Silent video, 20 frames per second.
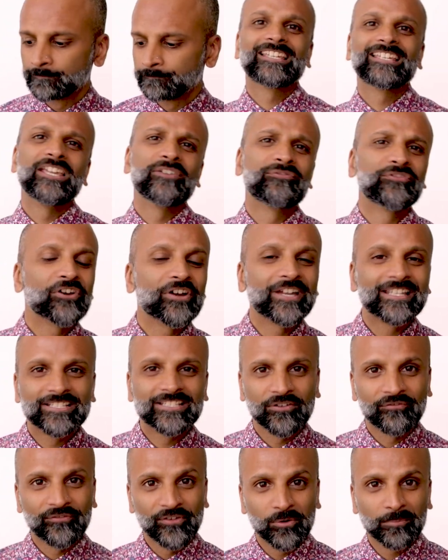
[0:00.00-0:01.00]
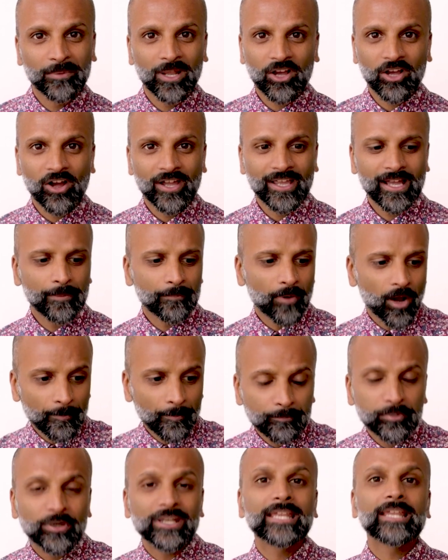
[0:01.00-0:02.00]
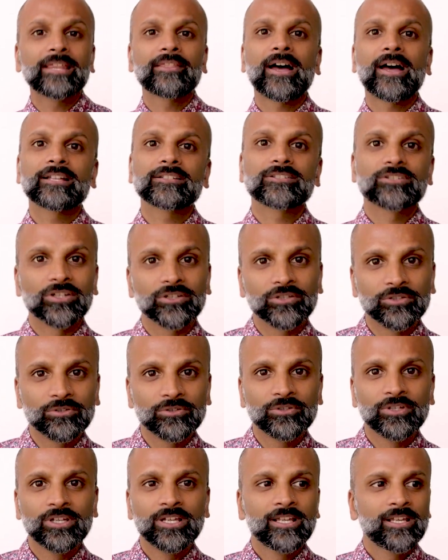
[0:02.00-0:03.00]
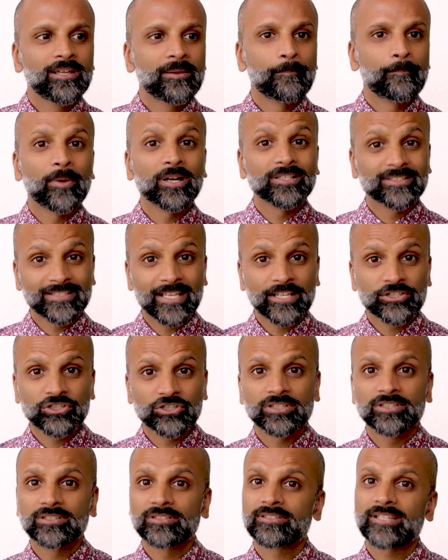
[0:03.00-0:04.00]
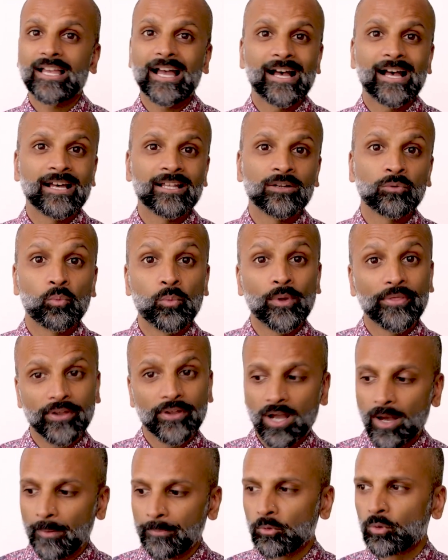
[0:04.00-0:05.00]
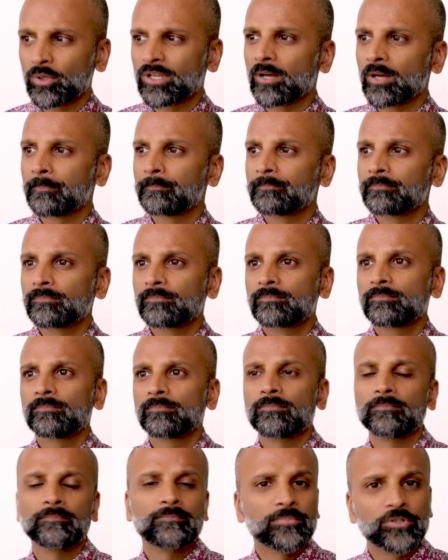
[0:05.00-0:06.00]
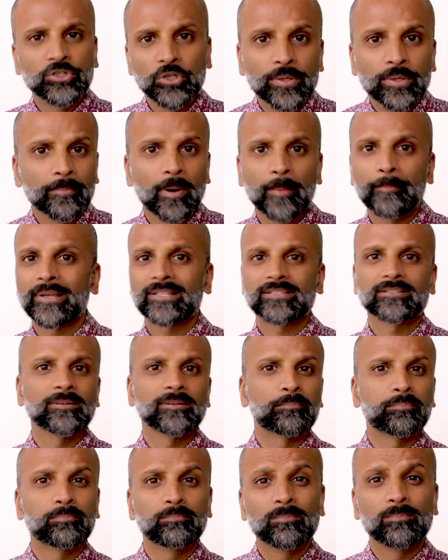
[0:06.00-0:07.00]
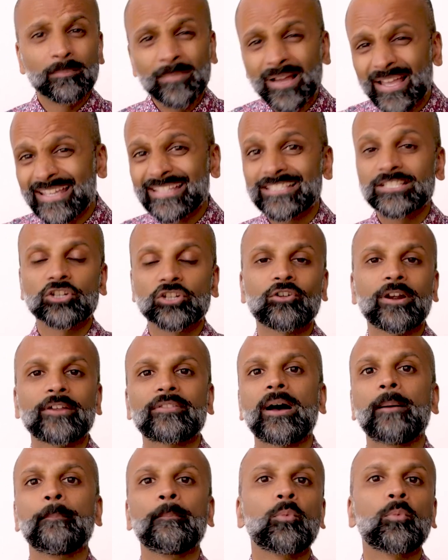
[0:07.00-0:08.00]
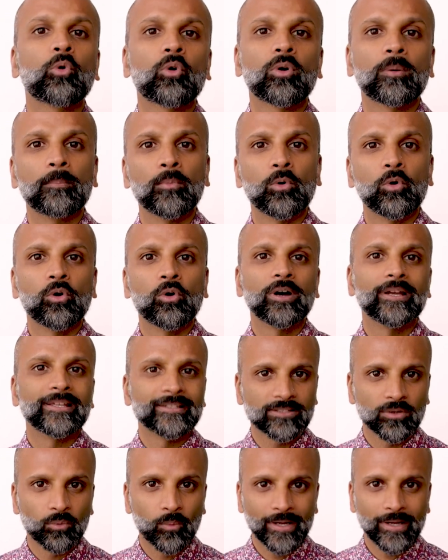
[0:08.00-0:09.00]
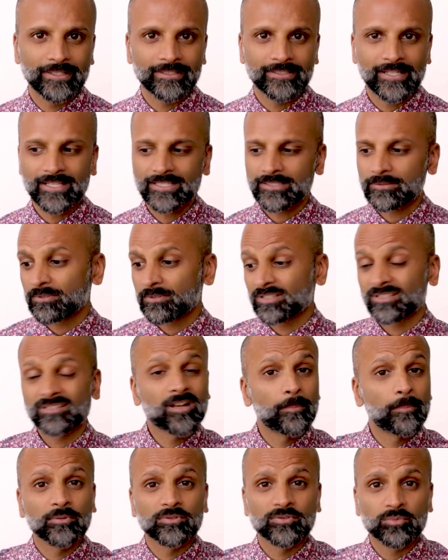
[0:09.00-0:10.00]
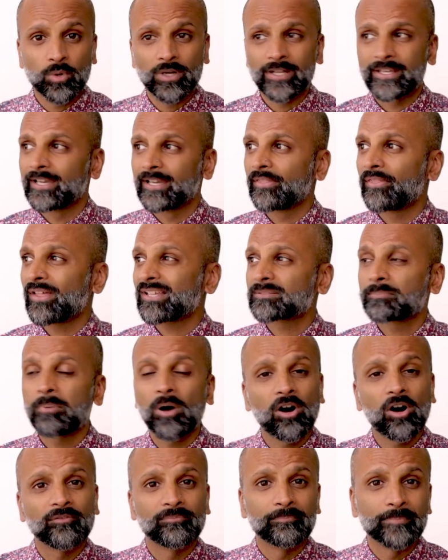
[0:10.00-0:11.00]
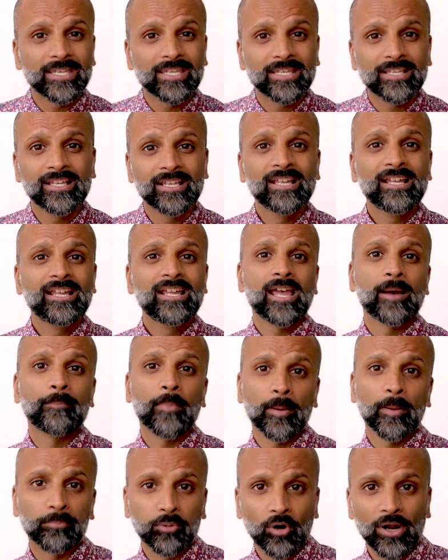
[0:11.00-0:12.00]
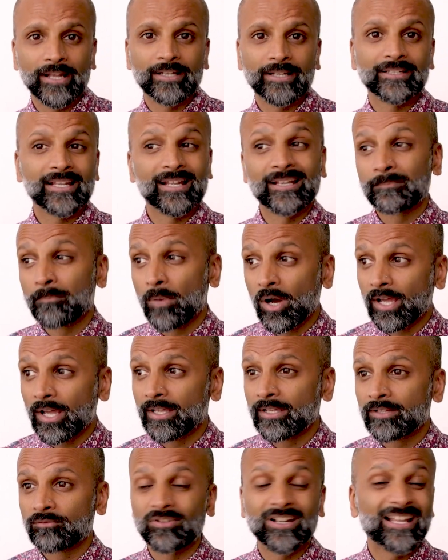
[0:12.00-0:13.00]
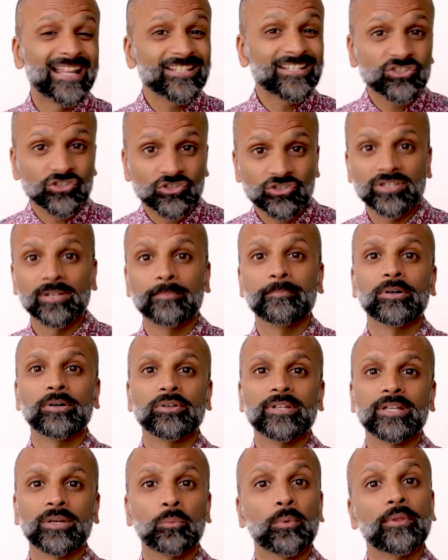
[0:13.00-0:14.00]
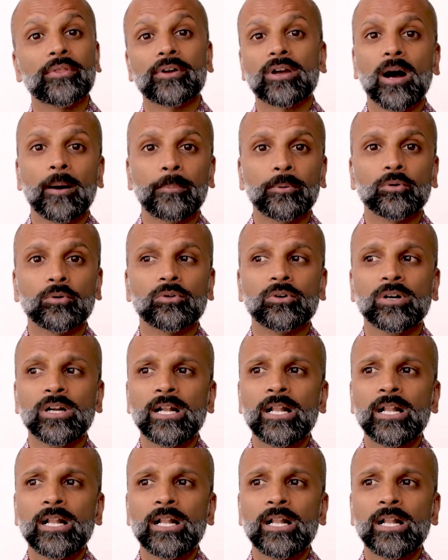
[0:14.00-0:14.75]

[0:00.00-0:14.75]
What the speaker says: If you're into film like I am, I'm bringing that to my sessions and with the couple, and I'm doing my best to integrate that more and more into wedding days because couples want it. And that's part of me and my brand and my relationship building with a couple.